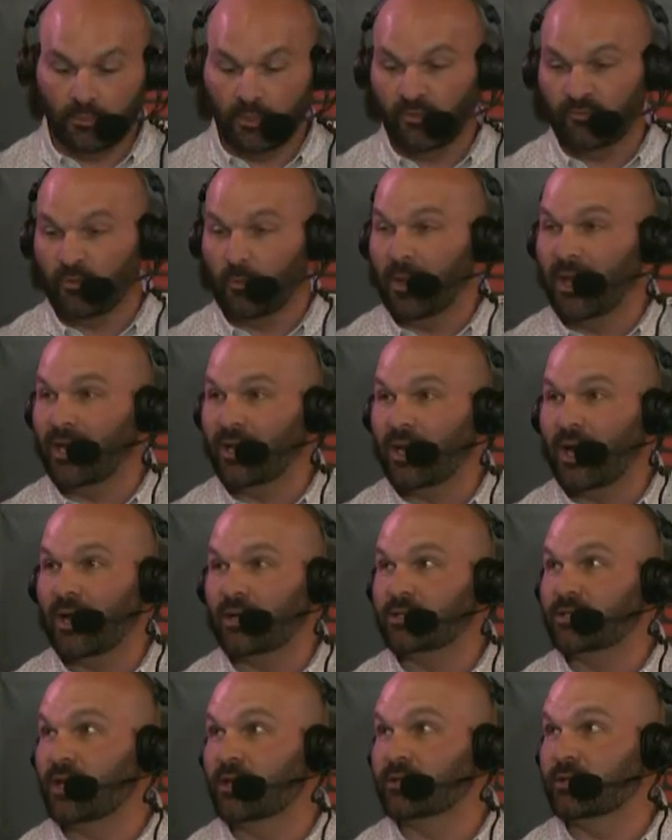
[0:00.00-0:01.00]
if the man of
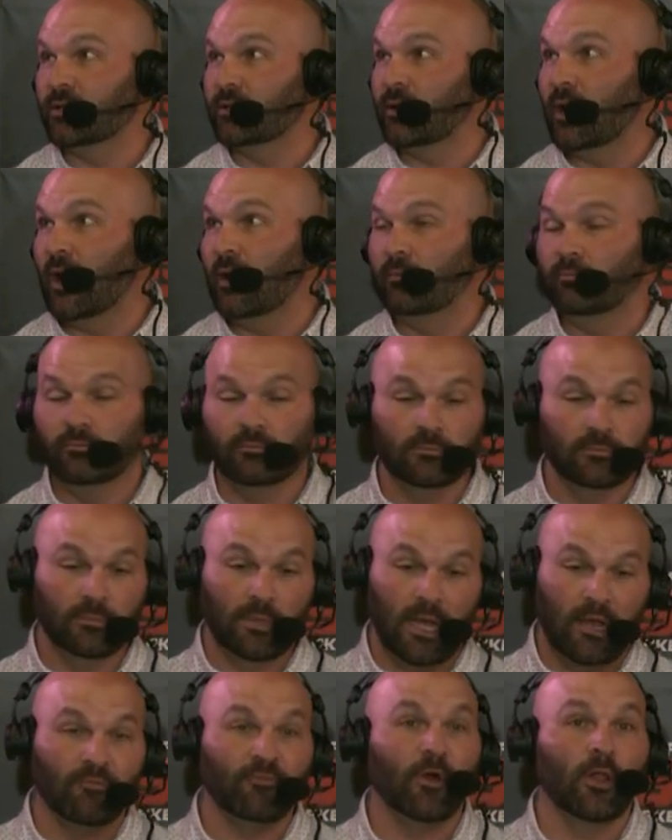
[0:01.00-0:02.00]
God says it, um,
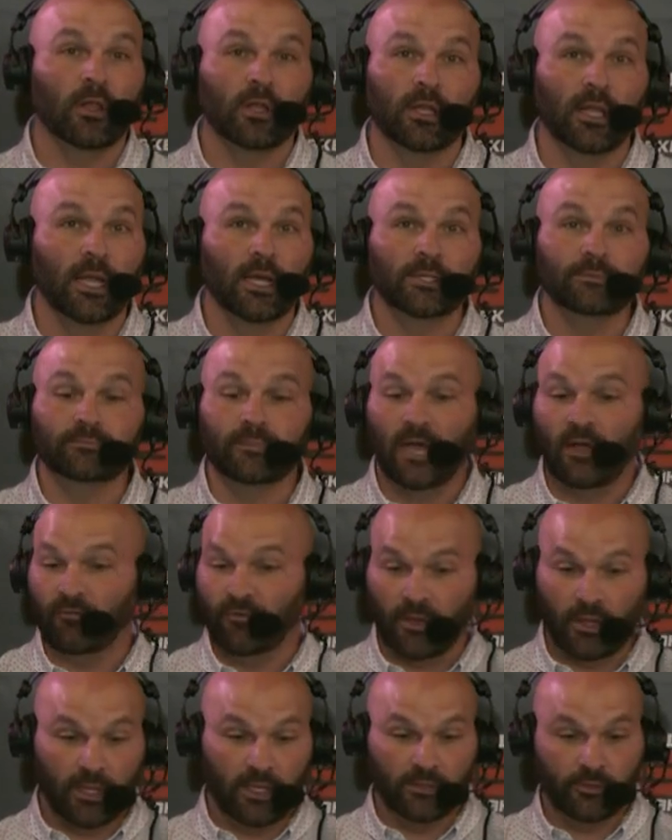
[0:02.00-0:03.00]
I'll fall in line. I'll
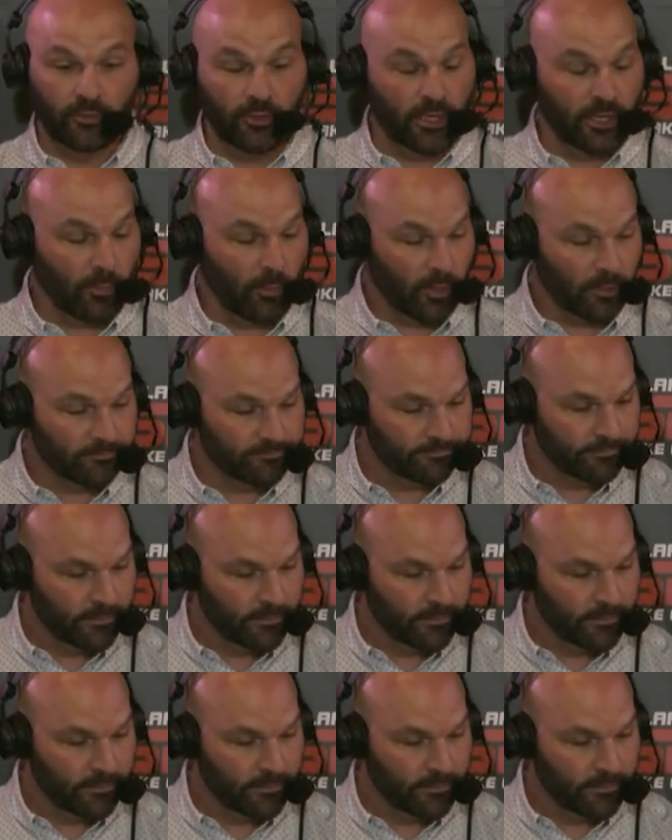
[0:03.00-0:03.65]
fall out dude anyway.